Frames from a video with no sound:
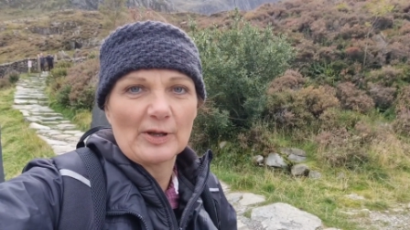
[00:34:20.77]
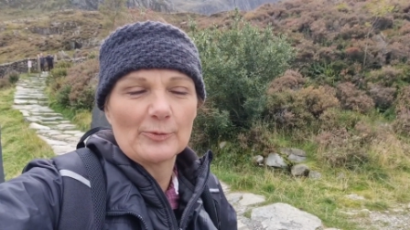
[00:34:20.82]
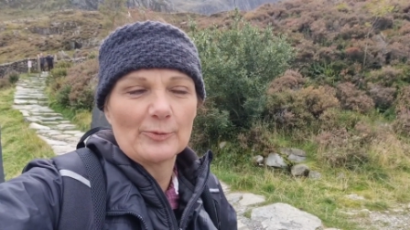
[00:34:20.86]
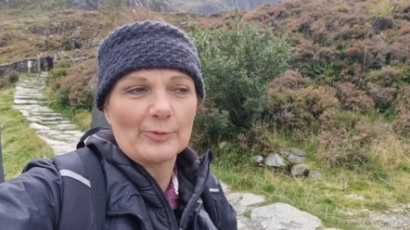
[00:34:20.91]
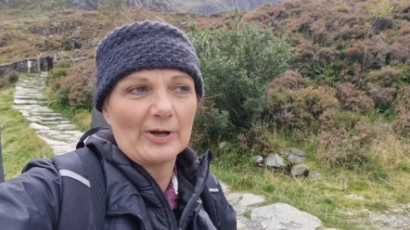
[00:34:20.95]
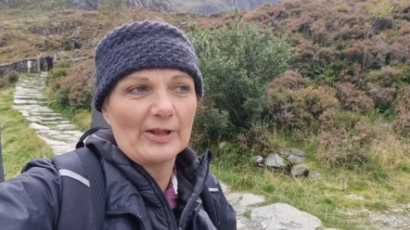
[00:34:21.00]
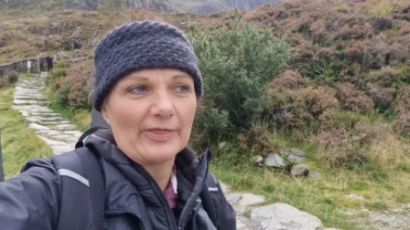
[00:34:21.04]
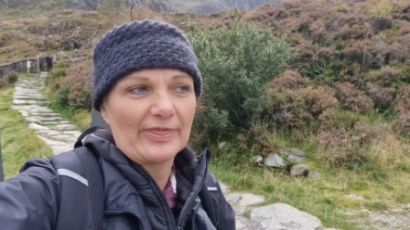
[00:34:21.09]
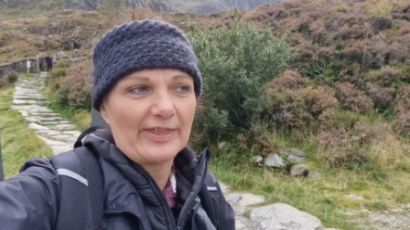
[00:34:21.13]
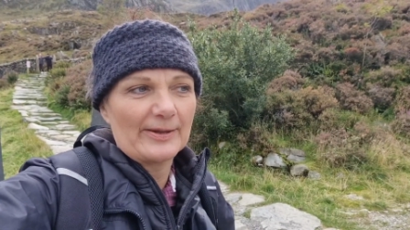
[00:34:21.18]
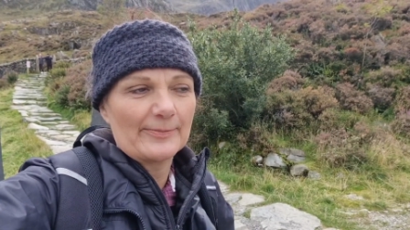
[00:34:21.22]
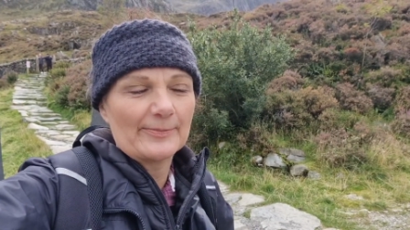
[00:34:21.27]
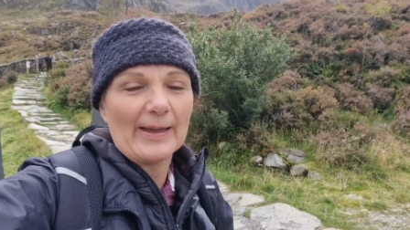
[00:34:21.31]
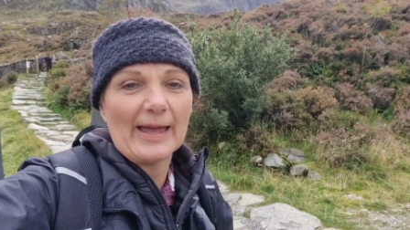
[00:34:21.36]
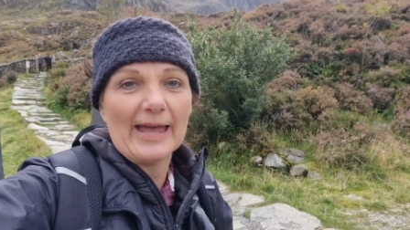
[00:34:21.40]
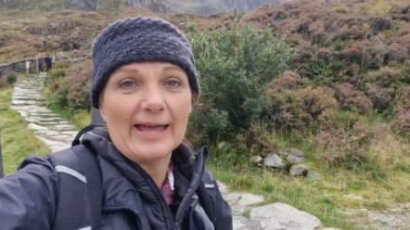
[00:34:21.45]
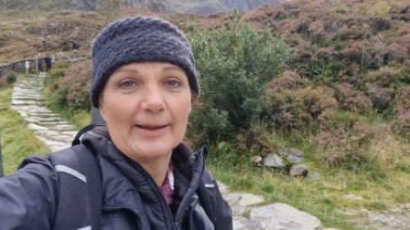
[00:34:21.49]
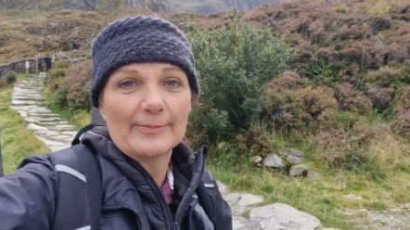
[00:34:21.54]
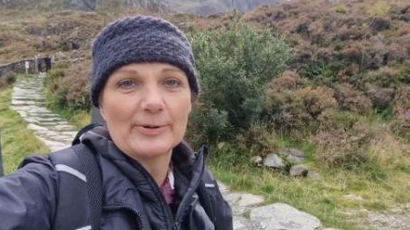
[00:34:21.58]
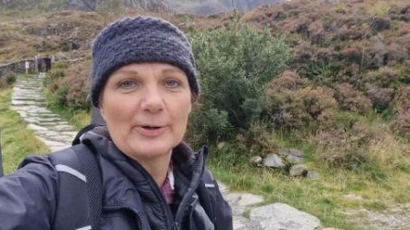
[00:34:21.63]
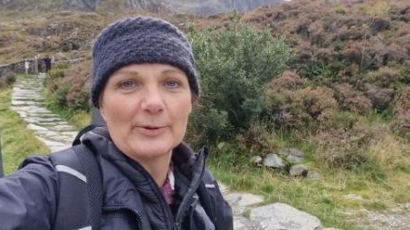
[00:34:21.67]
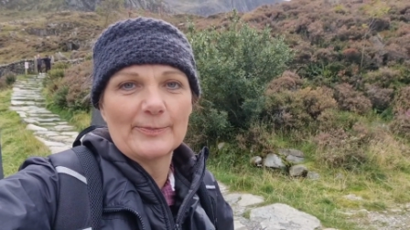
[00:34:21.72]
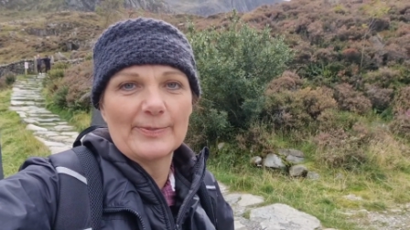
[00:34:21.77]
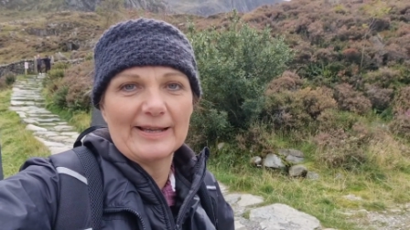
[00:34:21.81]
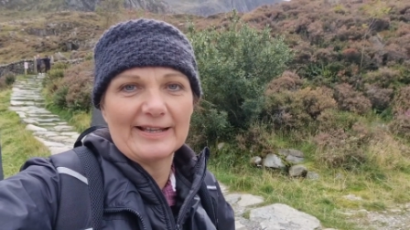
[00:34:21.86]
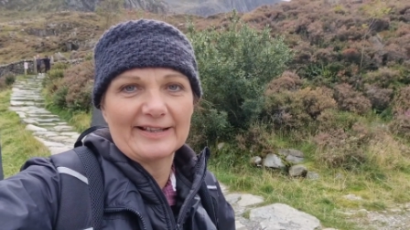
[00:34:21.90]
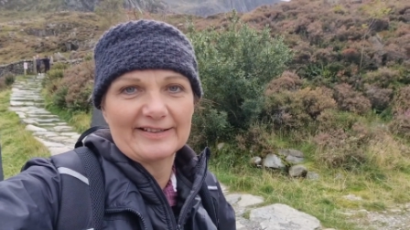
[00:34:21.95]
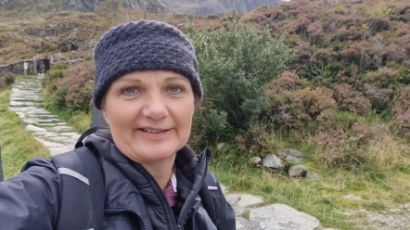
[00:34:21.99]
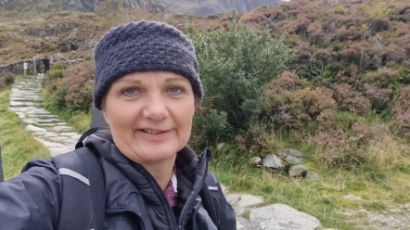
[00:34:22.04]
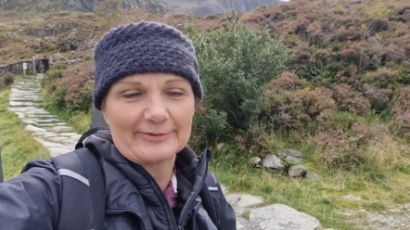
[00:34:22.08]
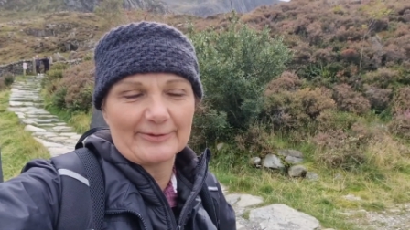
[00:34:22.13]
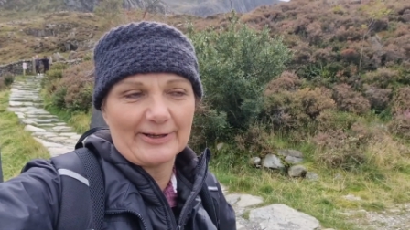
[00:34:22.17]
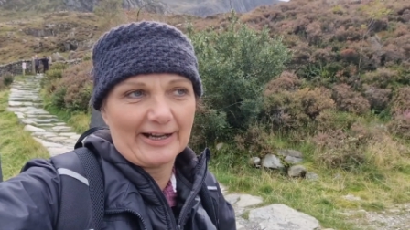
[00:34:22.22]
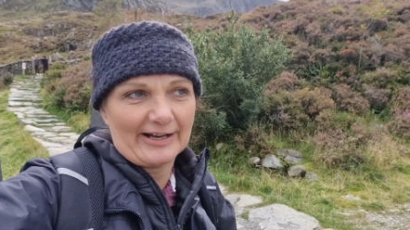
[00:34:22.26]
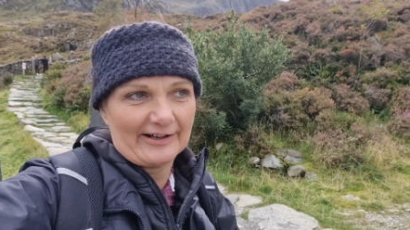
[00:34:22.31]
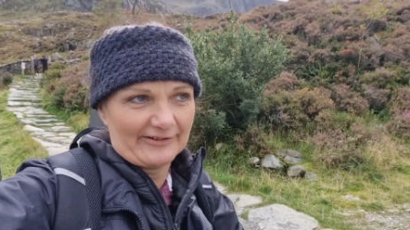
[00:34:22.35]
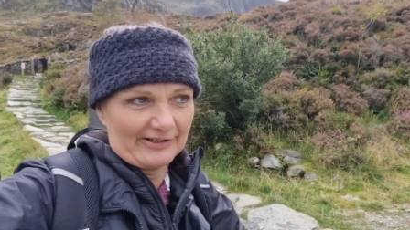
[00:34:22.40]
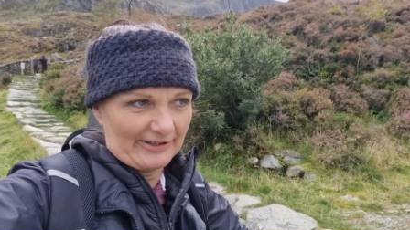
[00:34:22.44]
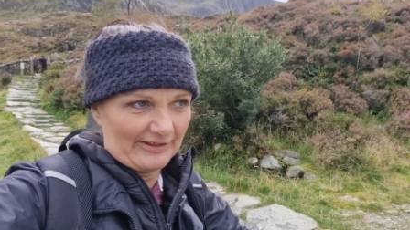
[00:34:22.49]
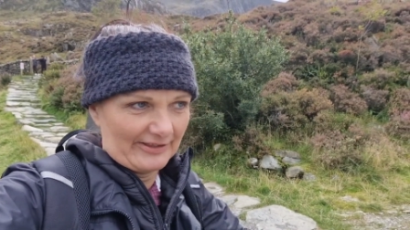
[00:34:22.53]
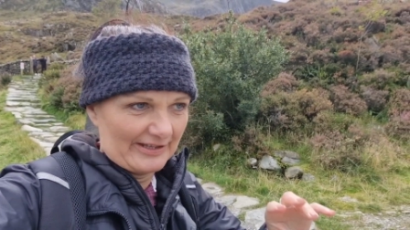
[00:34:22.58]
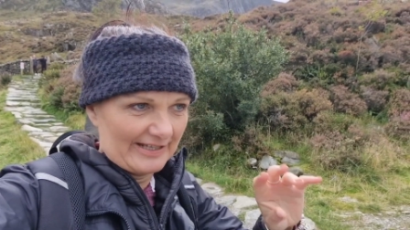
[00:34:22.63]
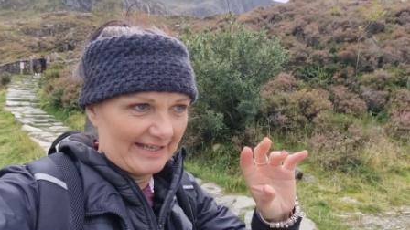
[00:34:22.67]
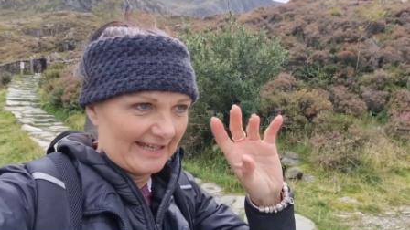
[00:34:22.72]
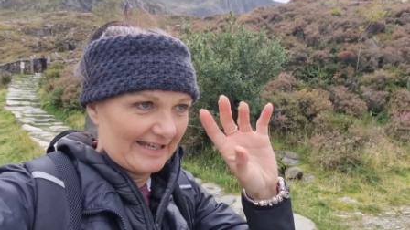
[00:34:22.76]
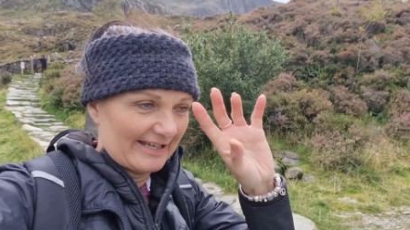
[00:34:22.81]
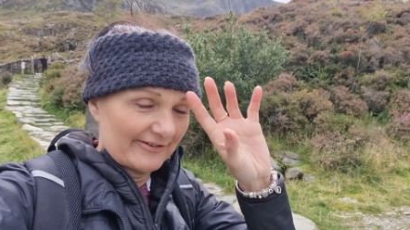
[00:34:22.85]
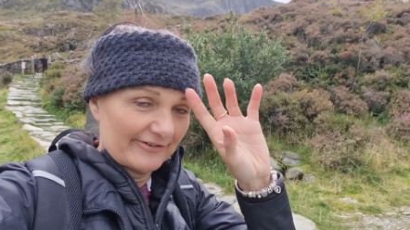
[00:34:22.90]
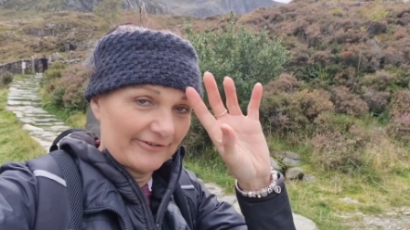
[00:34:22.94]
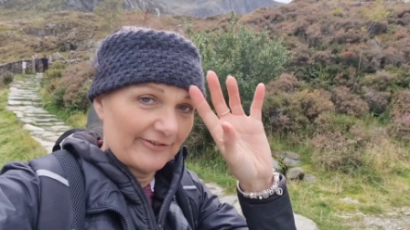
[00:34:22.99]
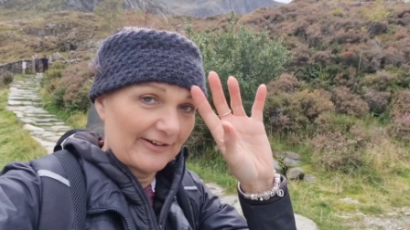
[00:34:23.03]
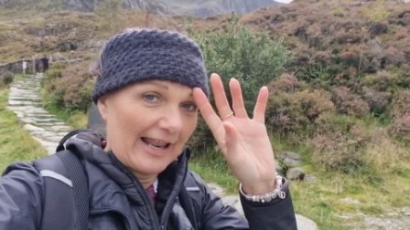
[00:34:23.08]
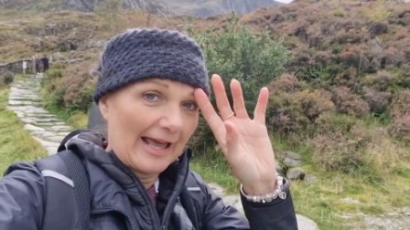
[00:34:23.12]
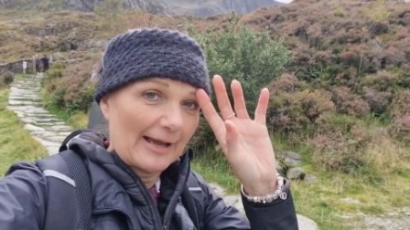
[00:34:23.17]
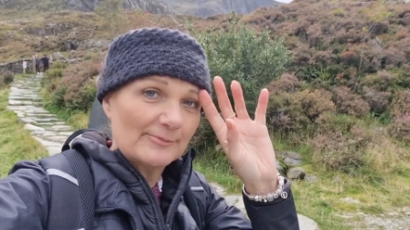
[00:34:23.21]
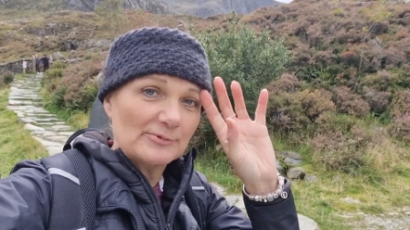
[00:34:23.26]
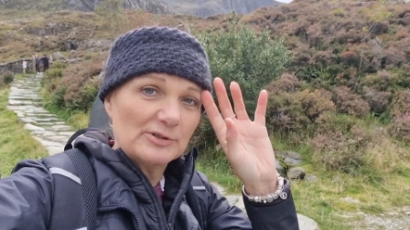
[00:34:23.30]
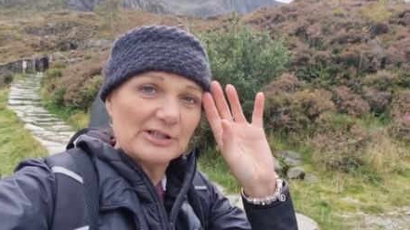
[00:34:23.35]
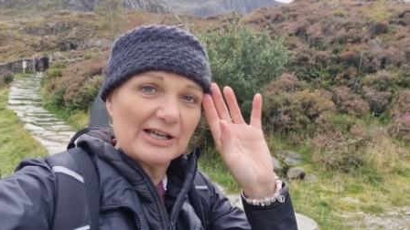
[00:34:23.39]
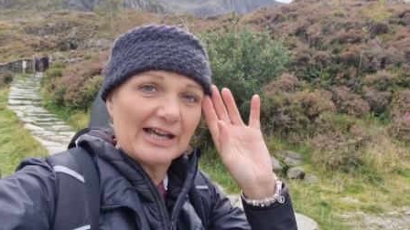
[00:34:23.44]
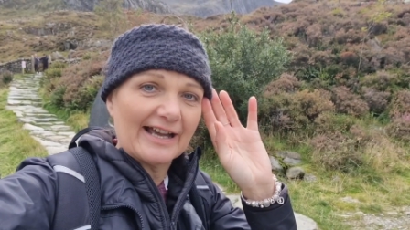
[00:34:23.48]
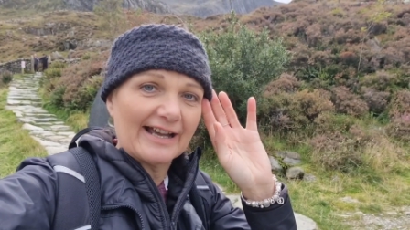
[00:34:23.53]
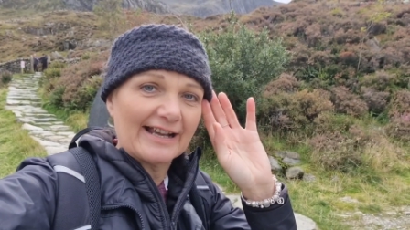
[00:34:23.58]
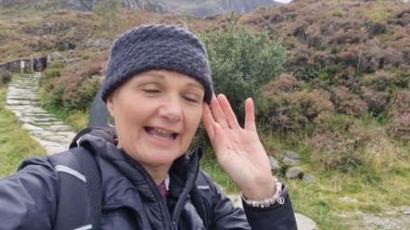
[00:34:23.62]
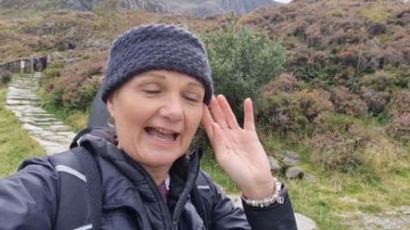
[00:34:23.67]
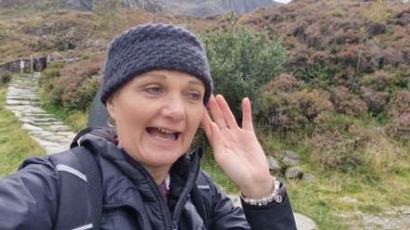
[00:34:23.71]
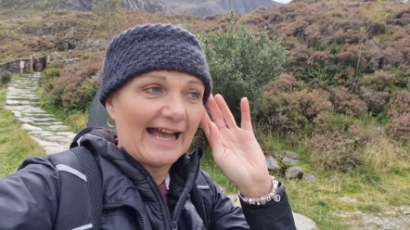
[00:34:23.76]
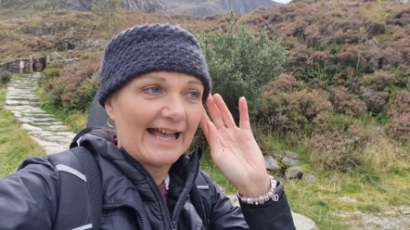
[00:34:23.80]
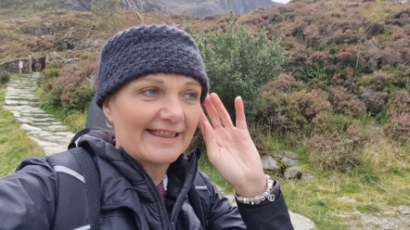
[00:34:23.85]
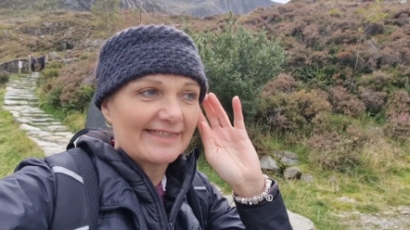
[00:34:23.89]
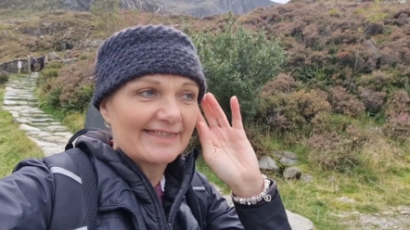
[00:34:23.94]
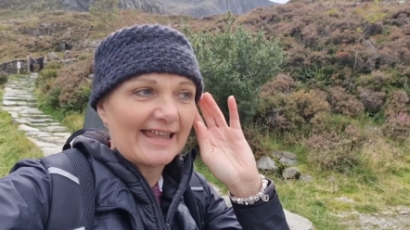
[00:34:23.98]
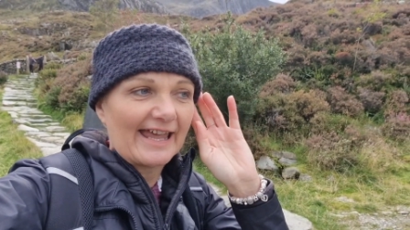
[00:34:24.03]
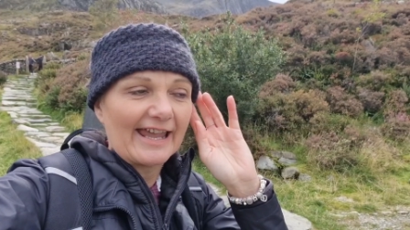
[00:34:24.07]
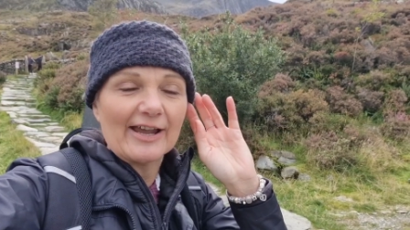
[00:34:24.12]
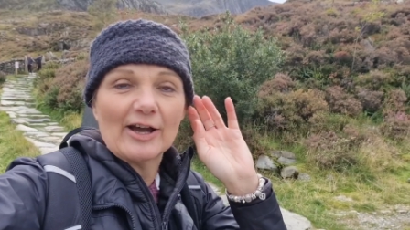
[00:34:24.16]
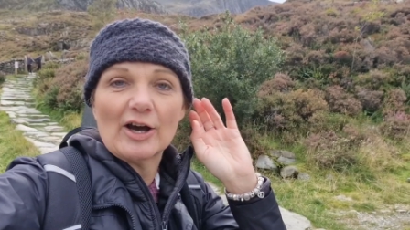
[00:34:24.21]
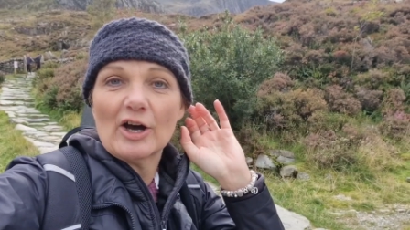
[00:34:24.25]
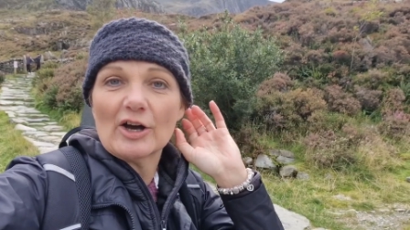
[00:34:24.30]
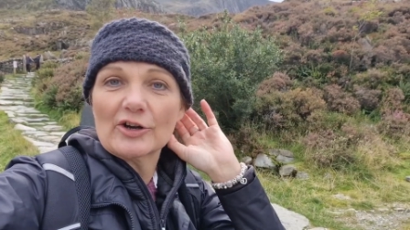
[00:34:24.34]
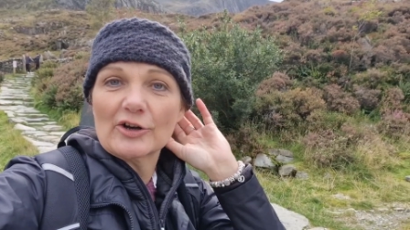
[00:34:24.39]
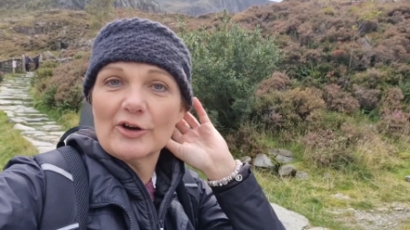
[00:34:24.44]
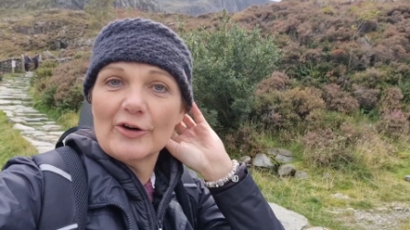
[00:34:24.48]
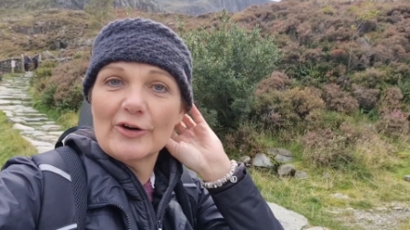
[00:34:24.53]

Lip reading: what the purple bits were on the flapjack, and they are